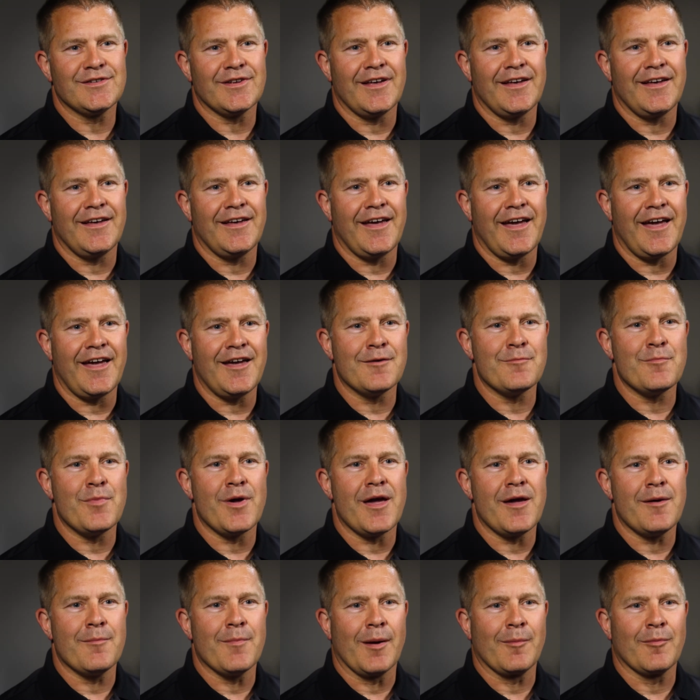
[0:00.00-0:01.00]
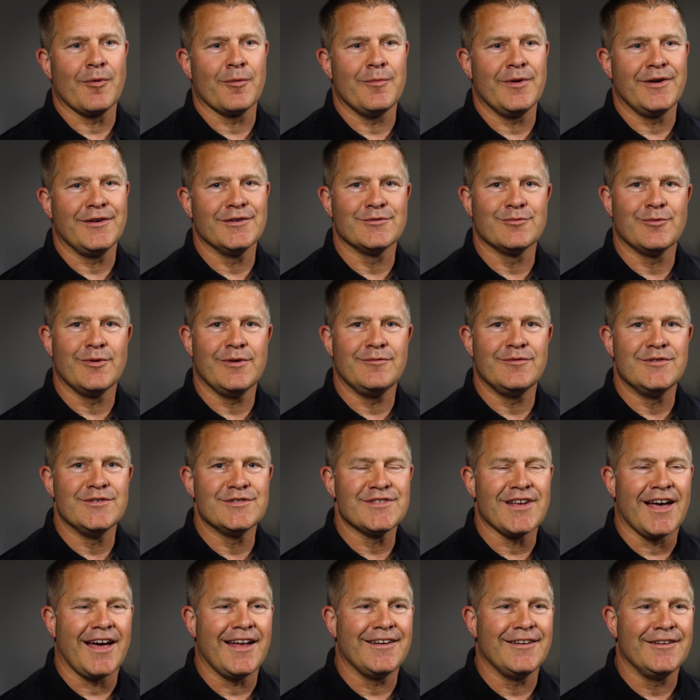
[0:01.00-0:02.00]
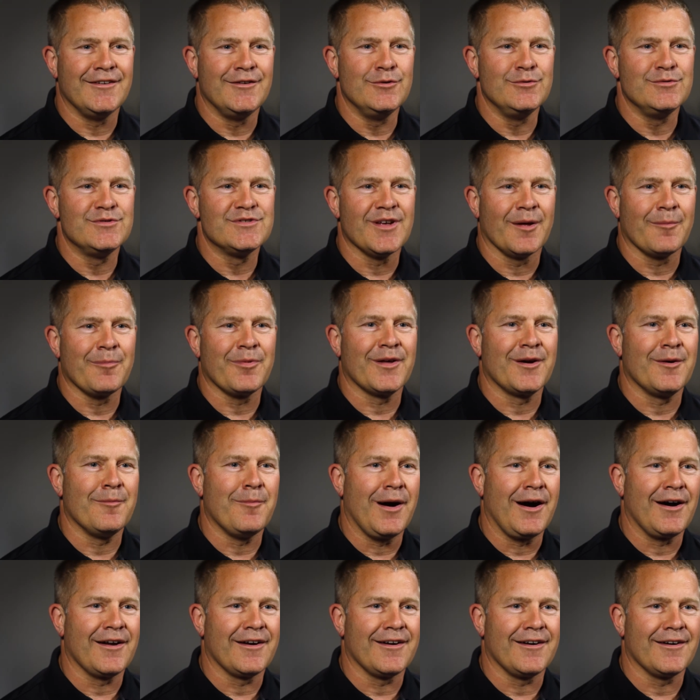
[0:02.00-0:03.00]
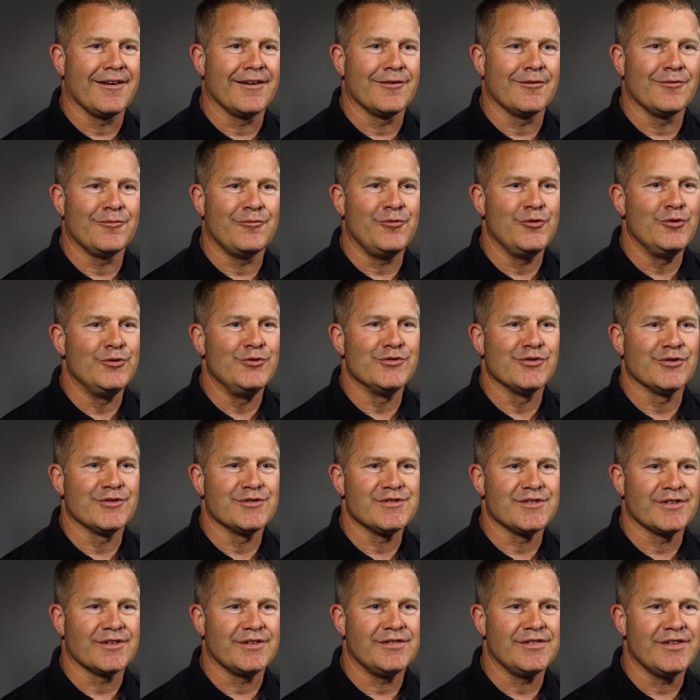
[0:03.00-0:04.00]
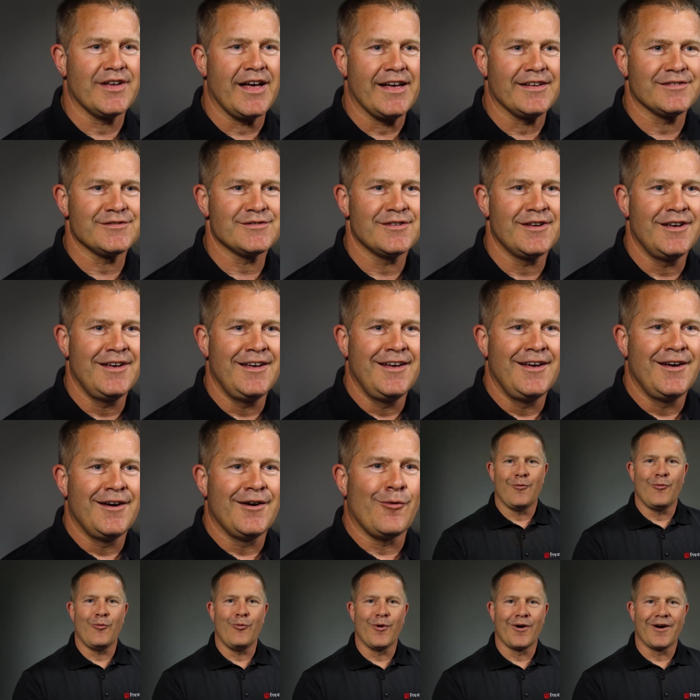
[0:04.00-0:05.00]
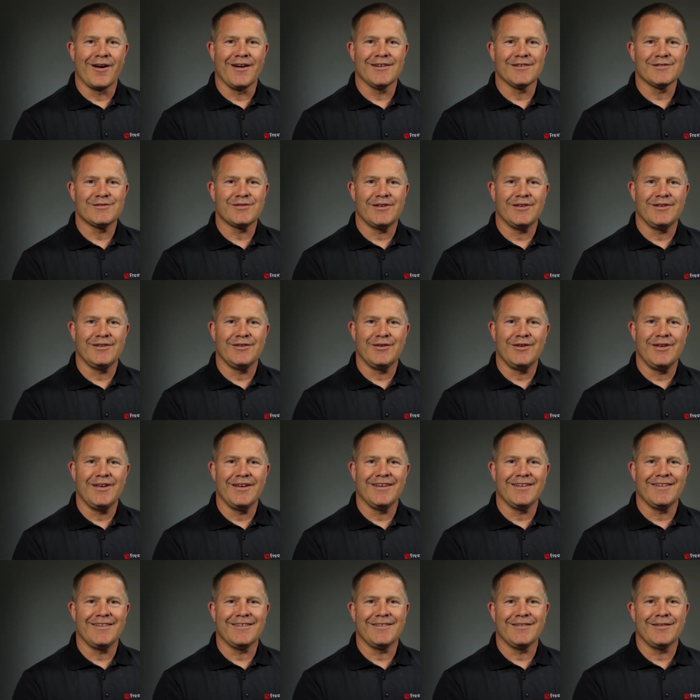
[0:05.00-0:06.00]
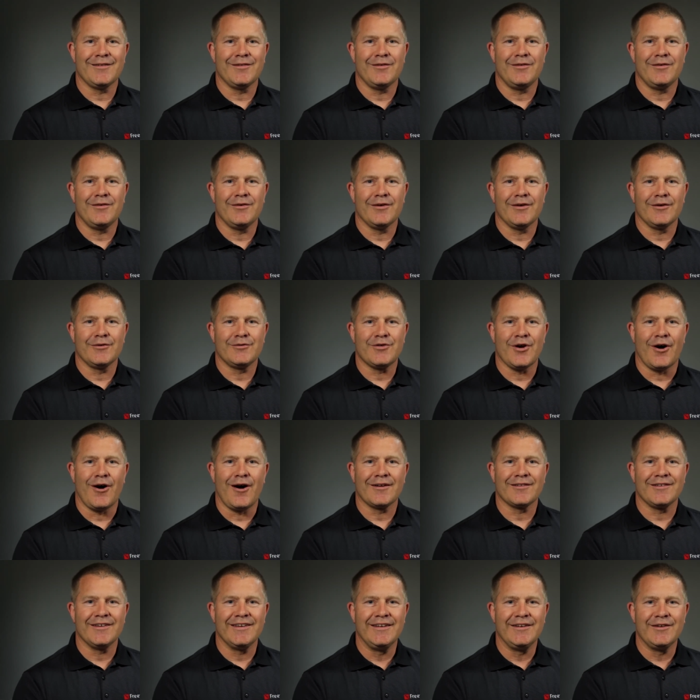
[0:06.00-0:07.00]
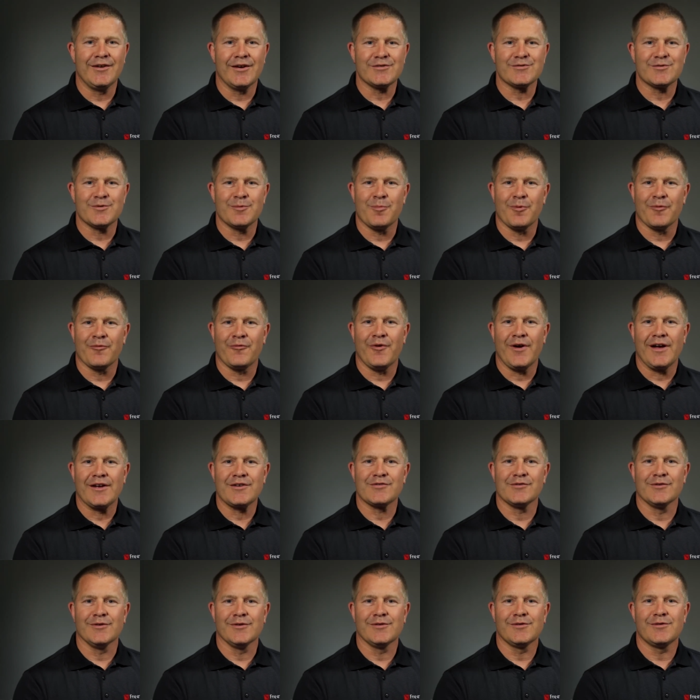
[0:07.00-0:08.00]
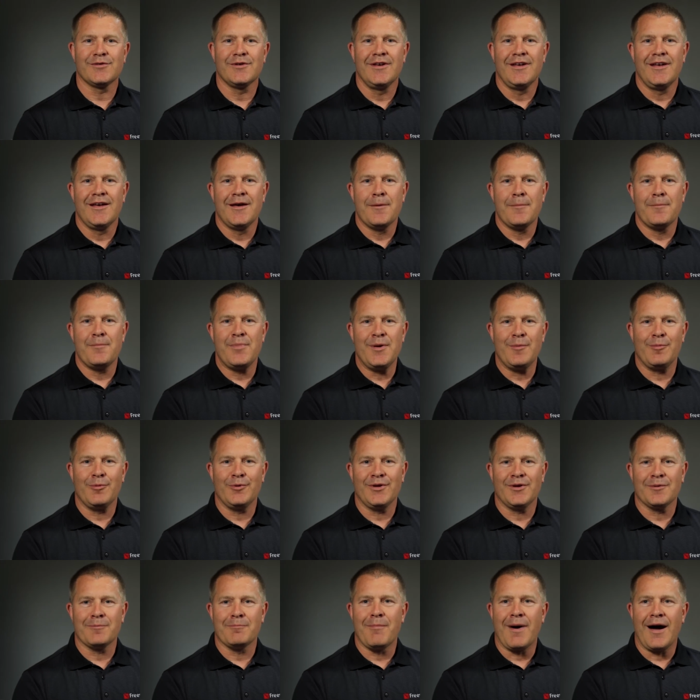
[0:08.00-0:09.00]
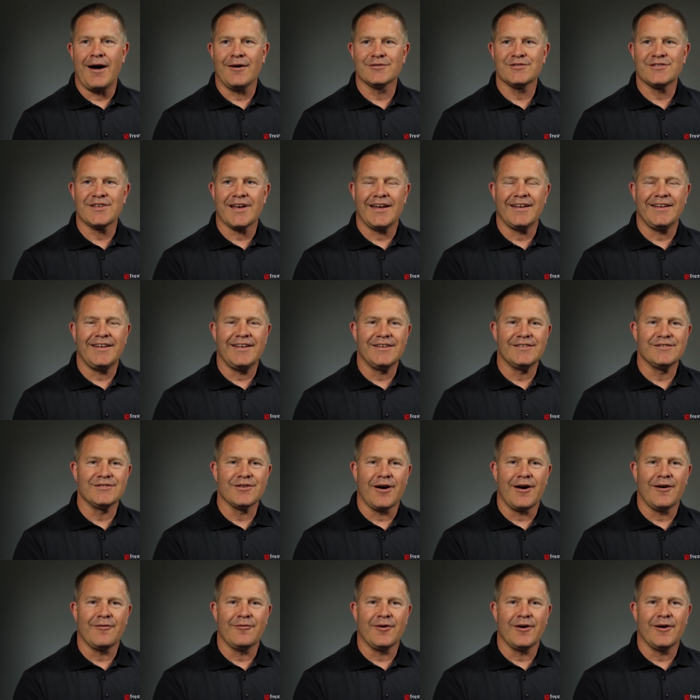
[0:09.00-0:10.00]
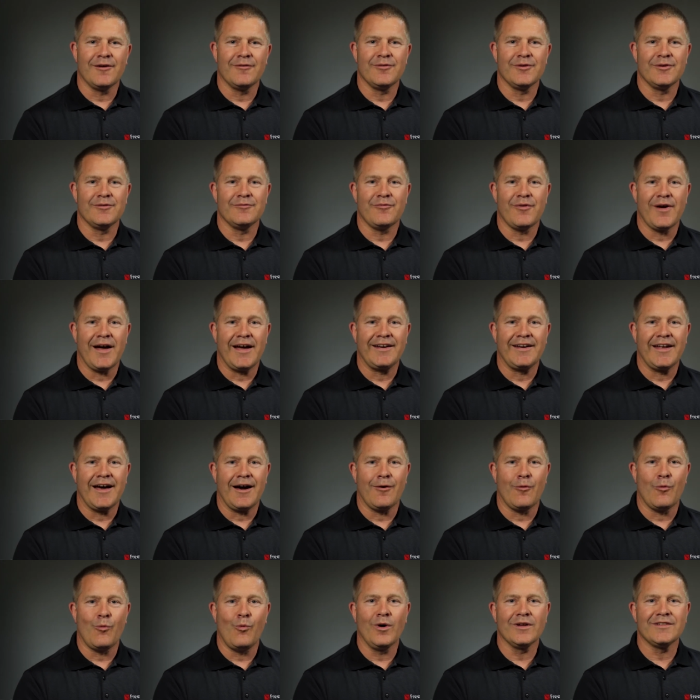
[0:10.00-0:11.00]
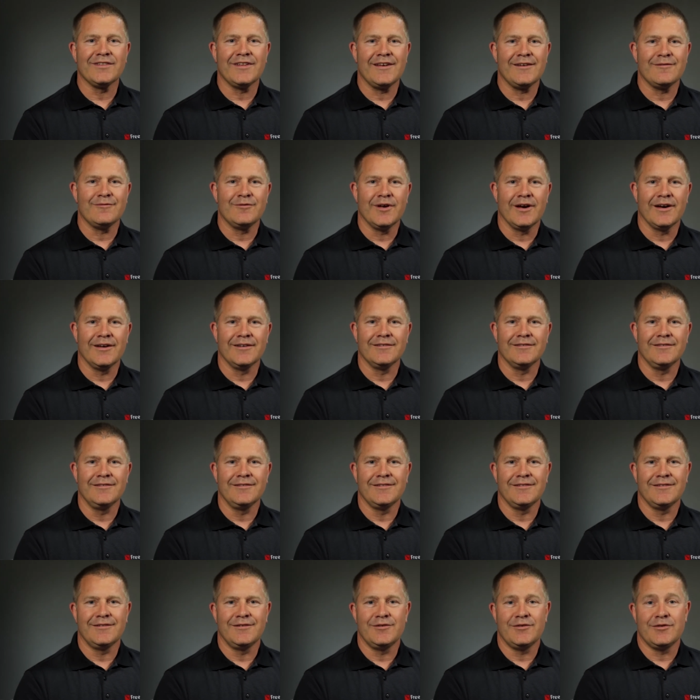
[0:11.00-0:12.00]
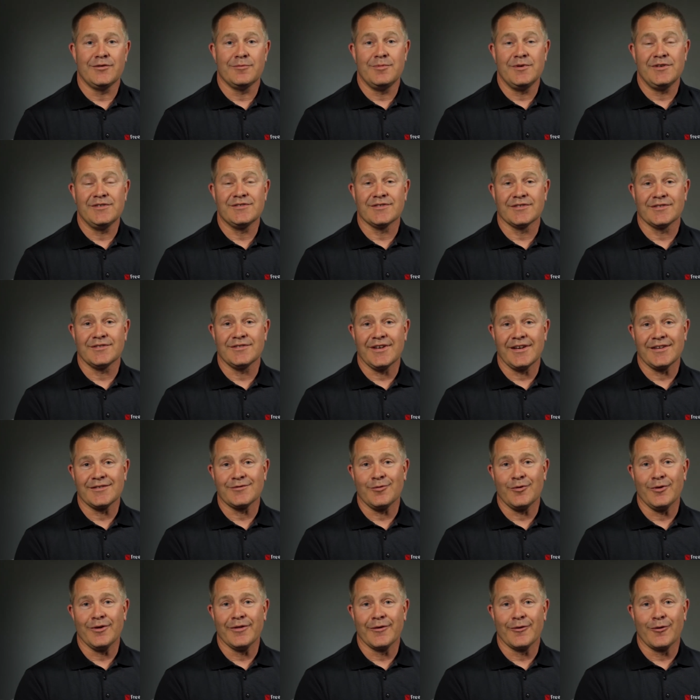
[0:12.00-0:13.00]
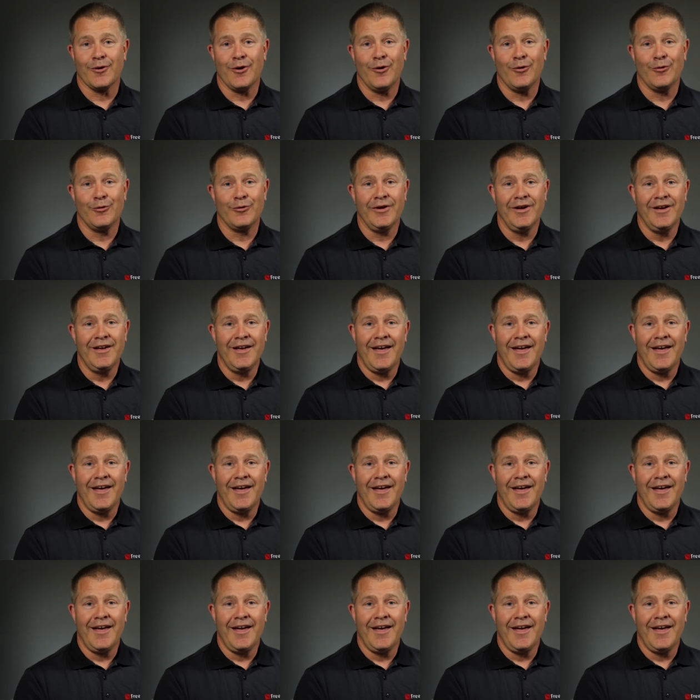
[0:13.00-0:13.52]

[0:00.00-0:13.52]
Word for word: a AMBA member because we've decided to do something about our future success. Where else can you get to talk to industry professionals, people you can bounce ideas off of and find out what they've done to be successful on their own